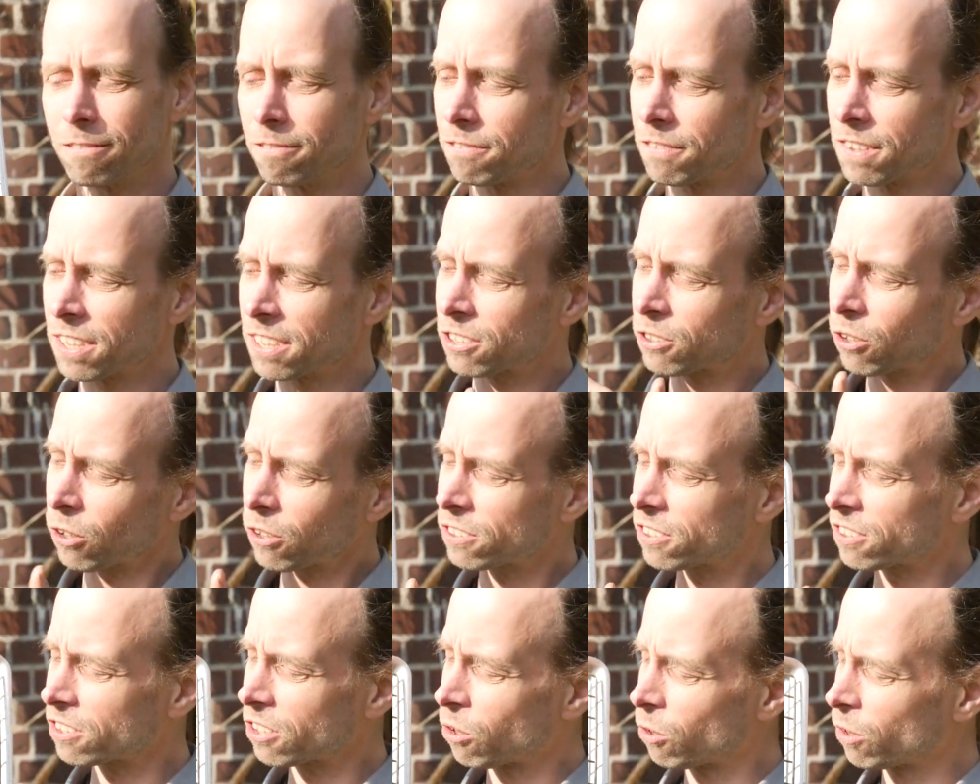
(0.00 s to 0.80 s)
This
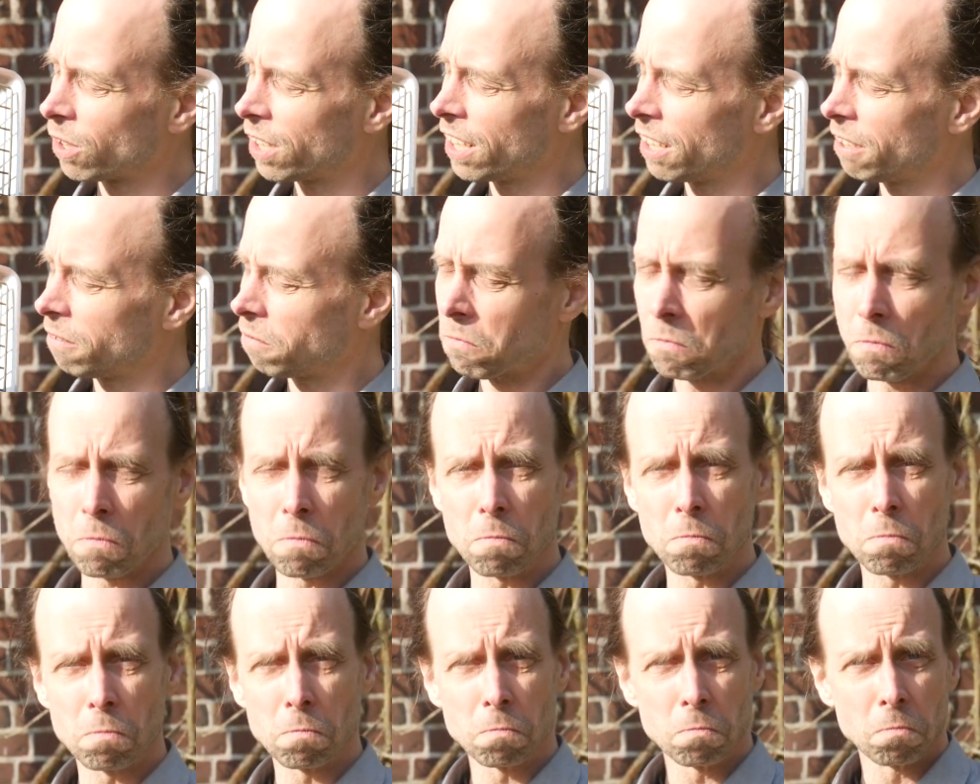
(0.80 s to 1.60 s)
costs only
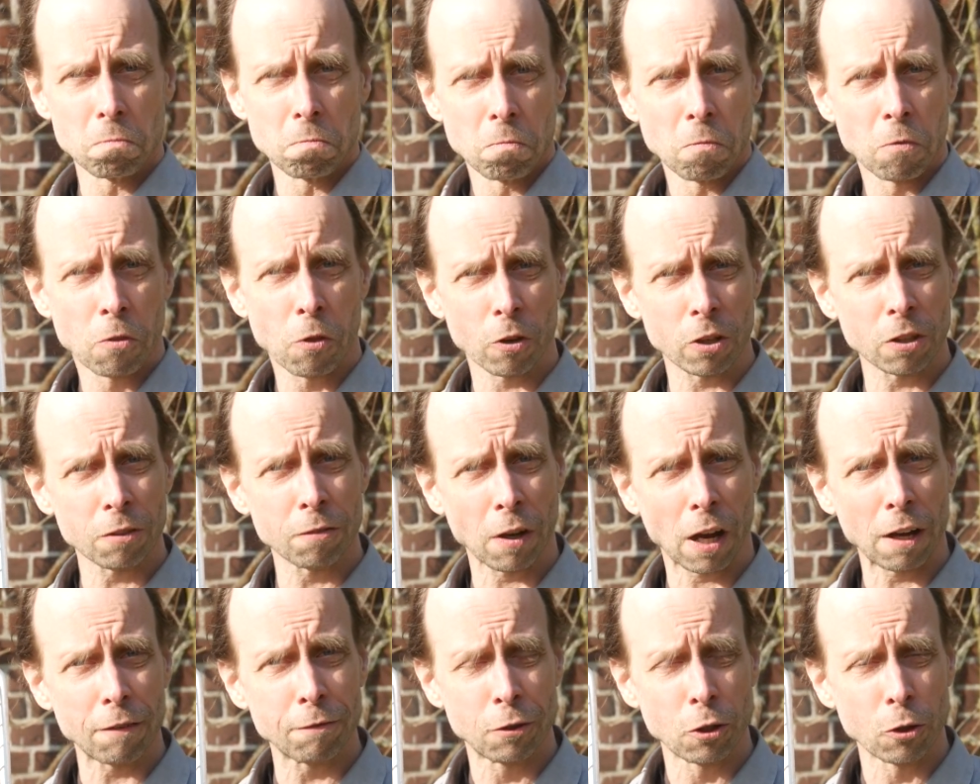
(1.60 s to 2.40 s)

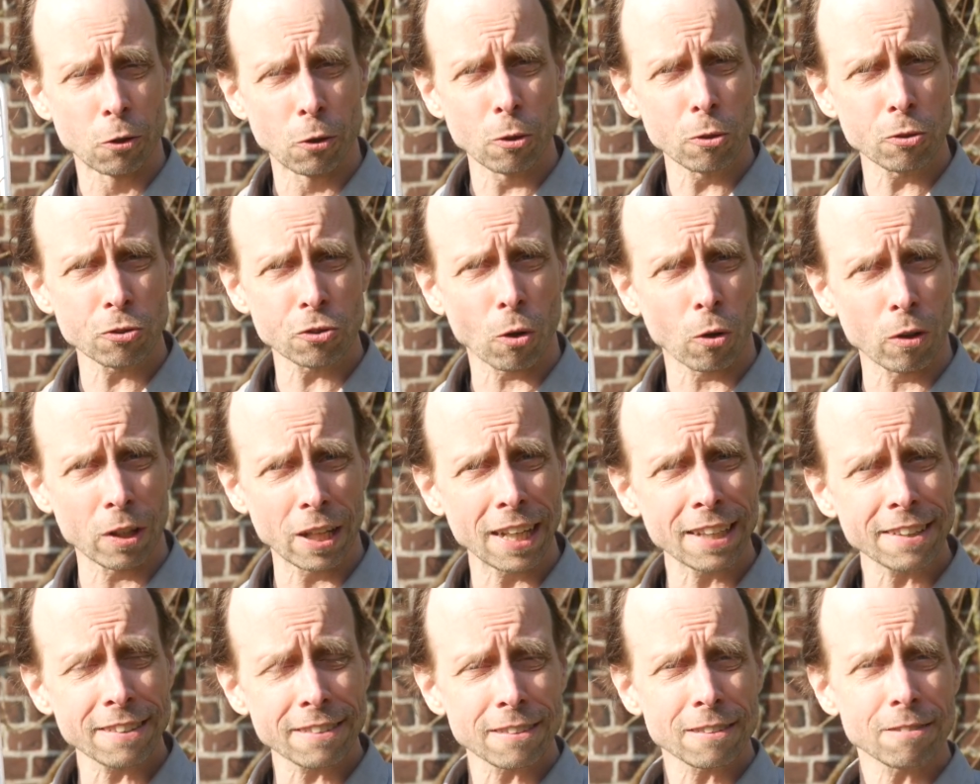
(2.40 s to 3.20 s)
35 euros or
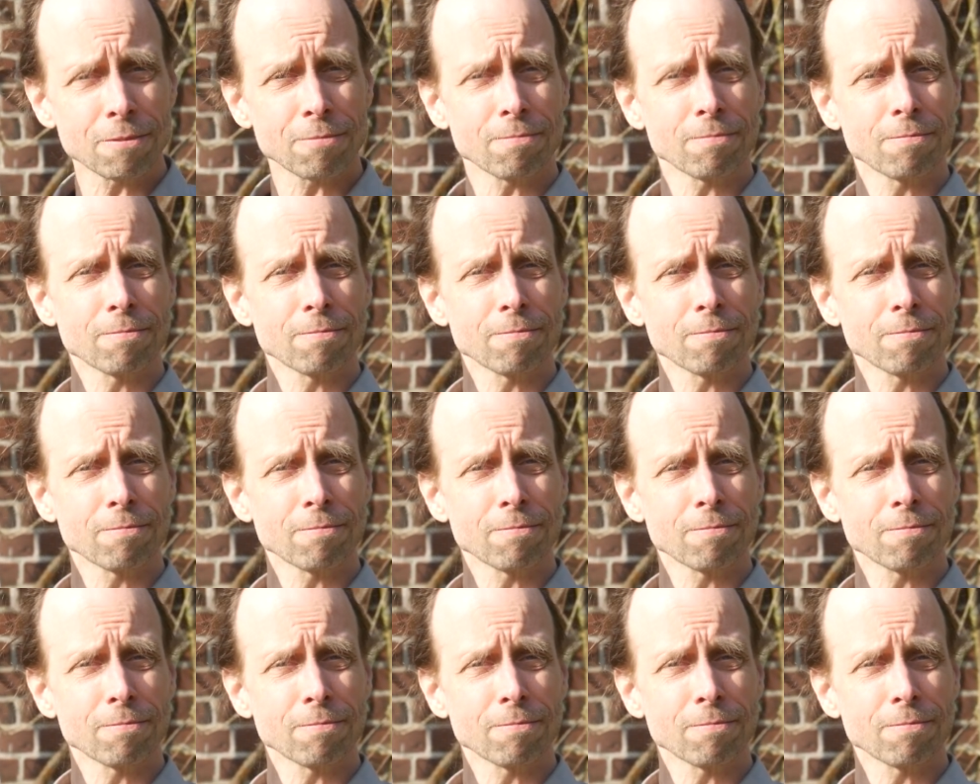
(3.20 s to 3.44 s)
less.